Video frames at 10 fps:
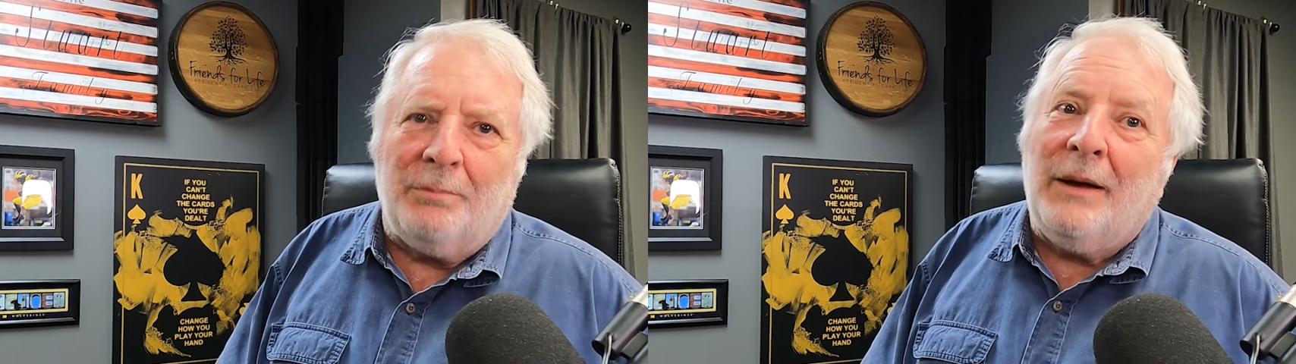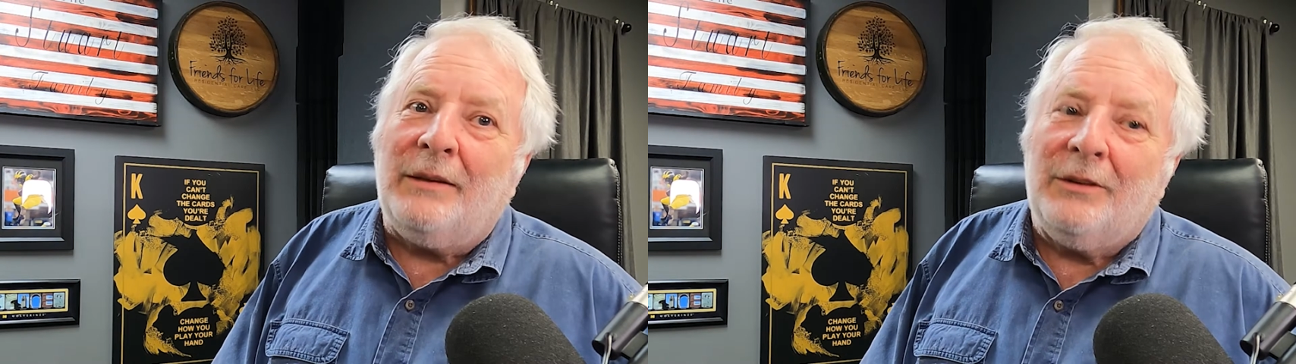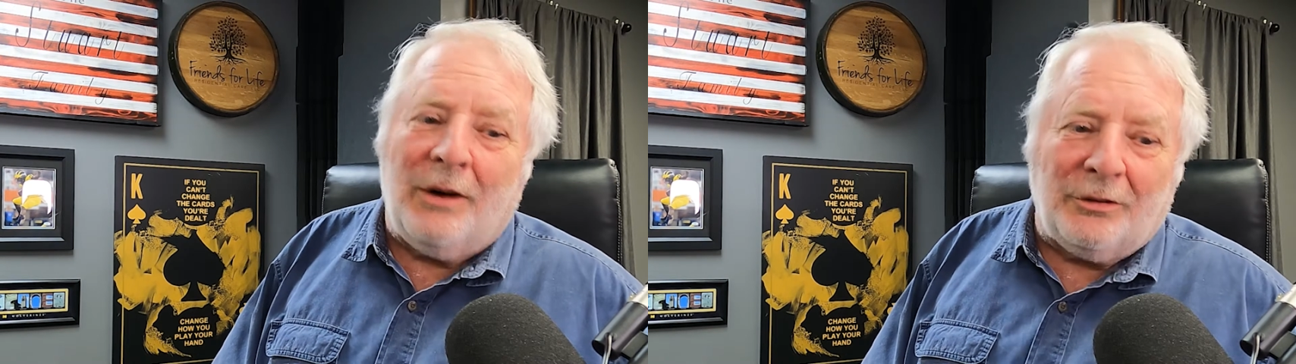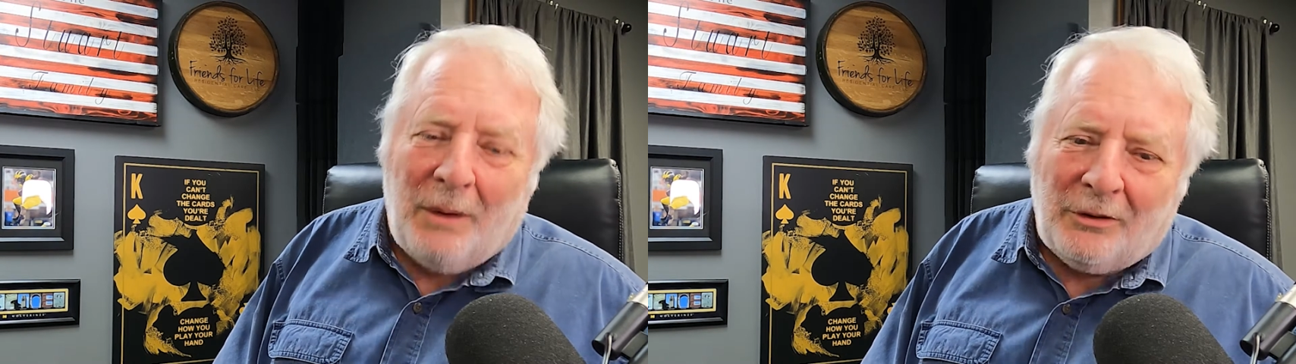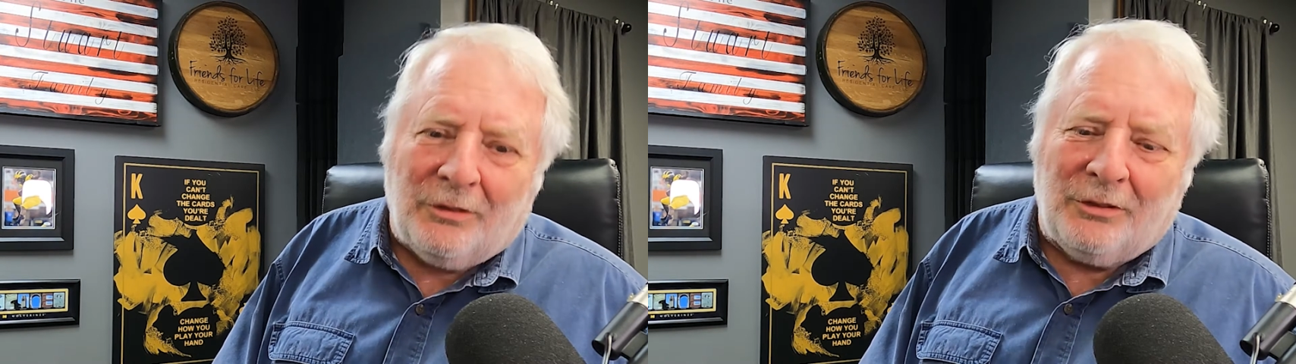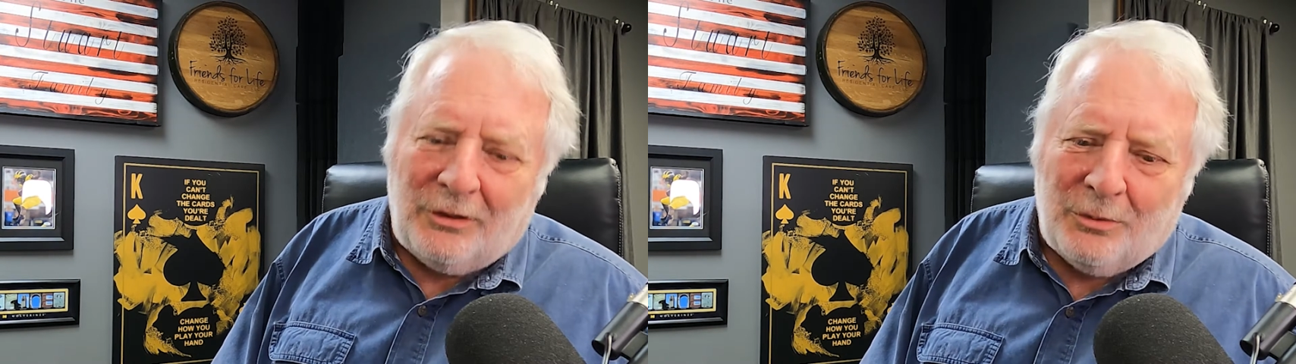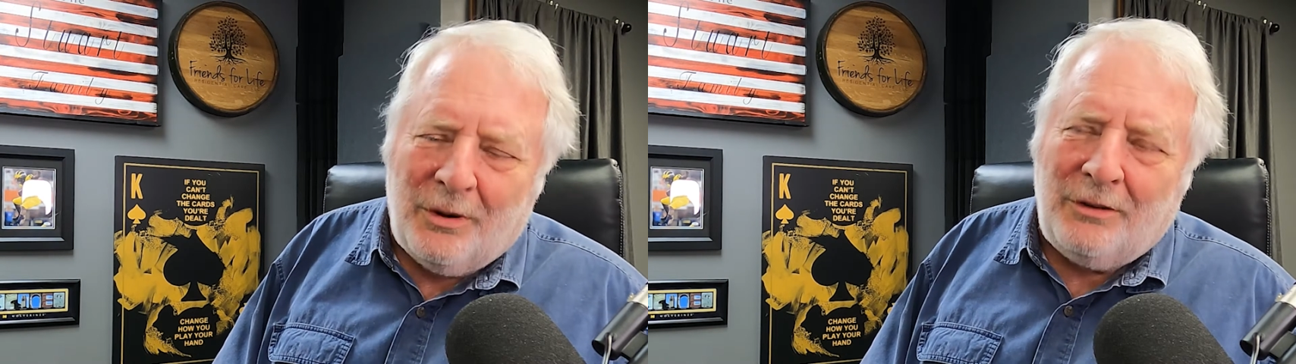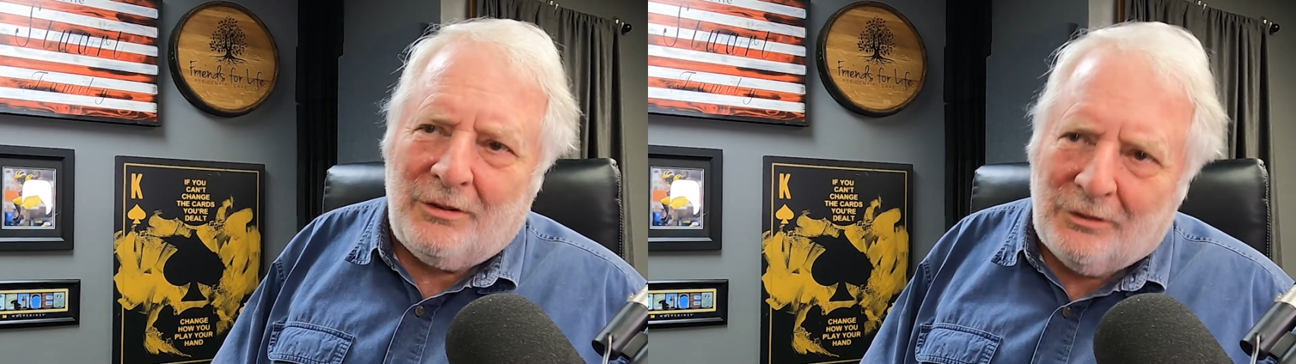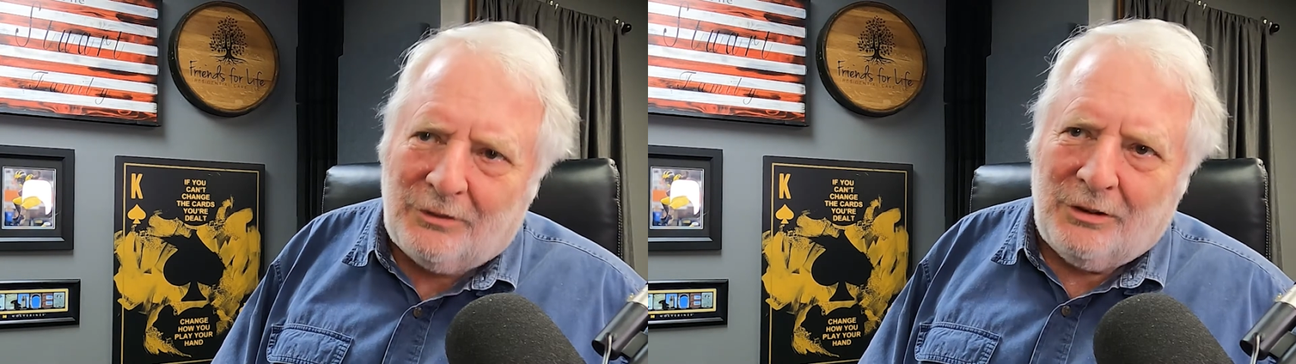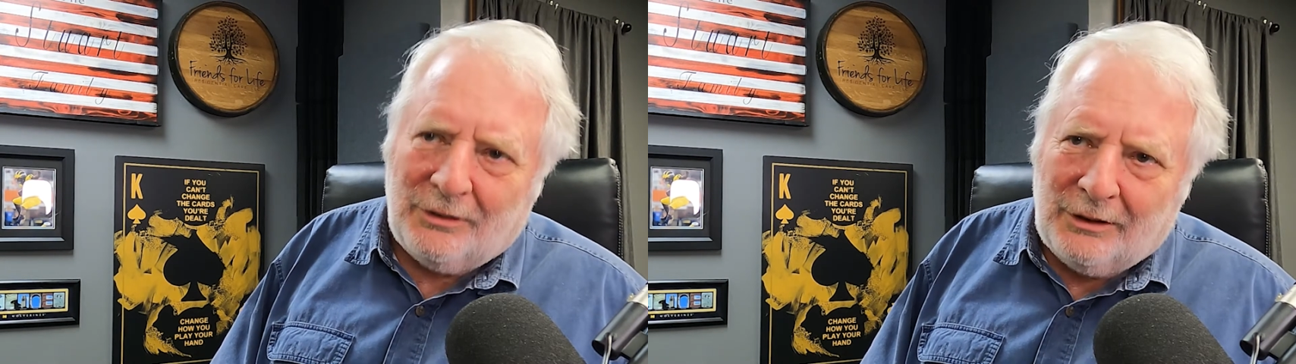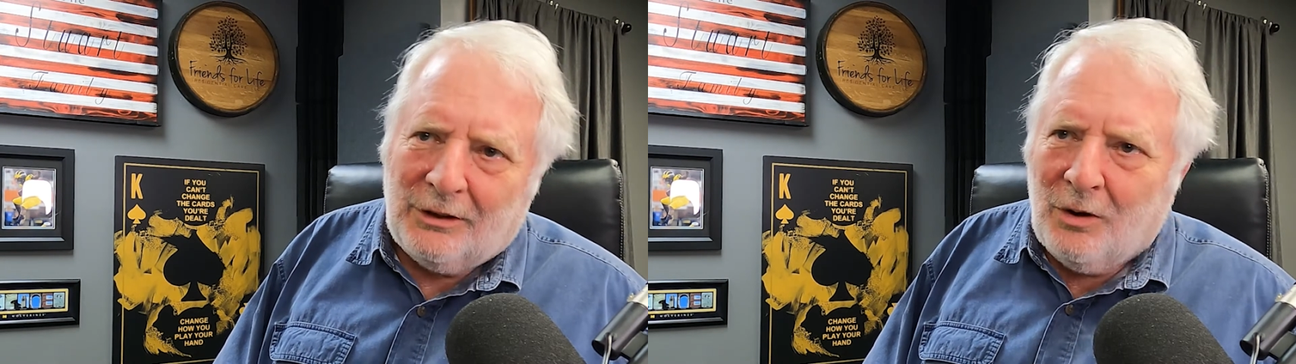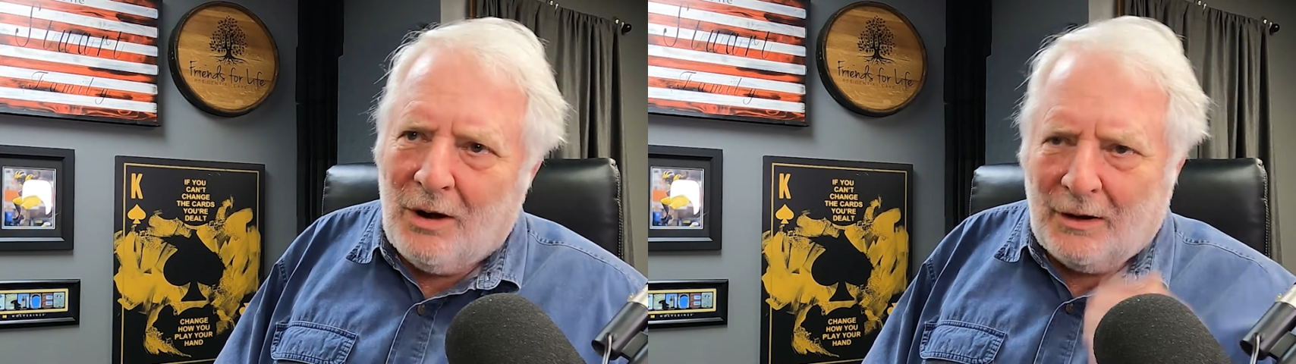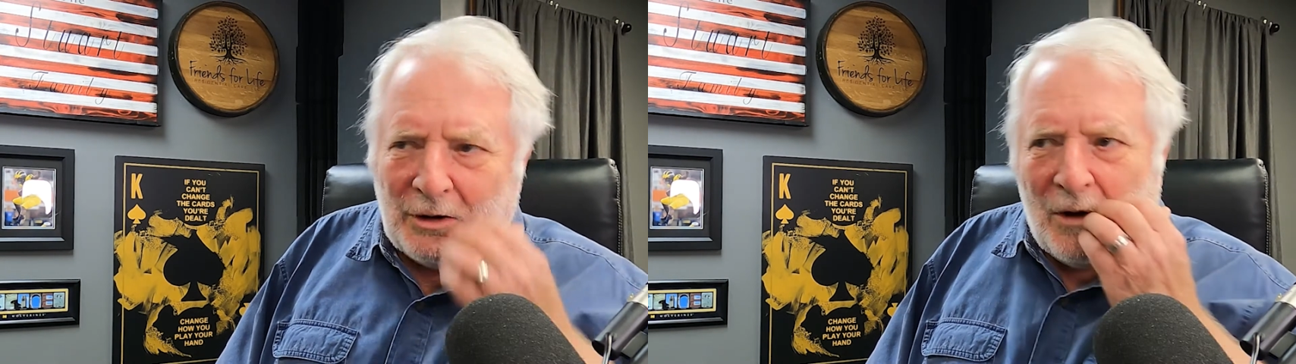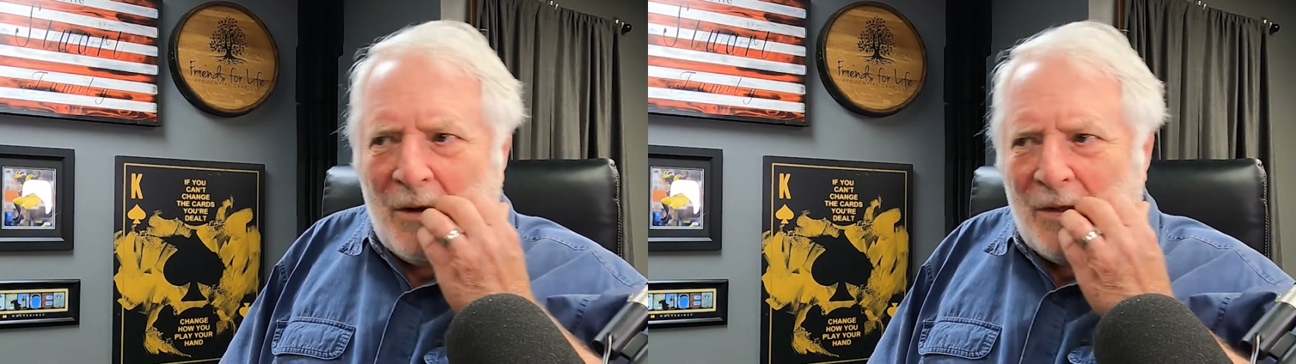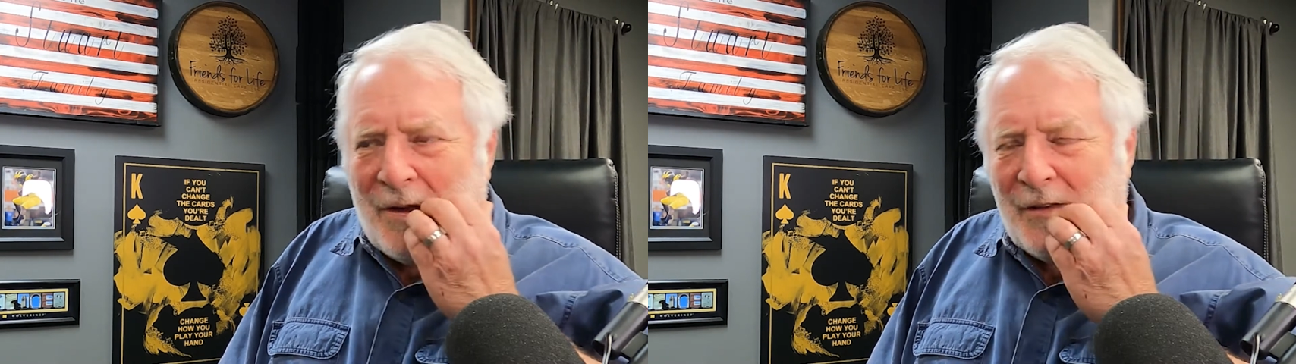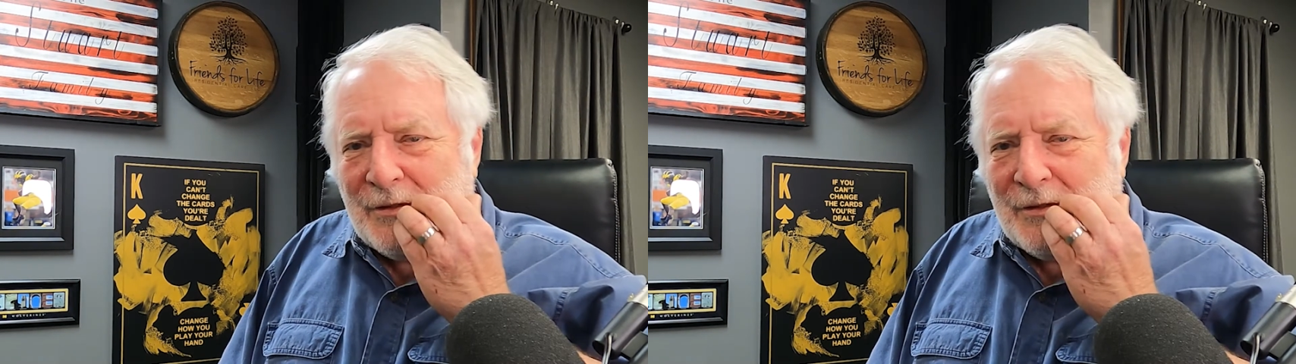But there are special situations that you need to know how to call on it.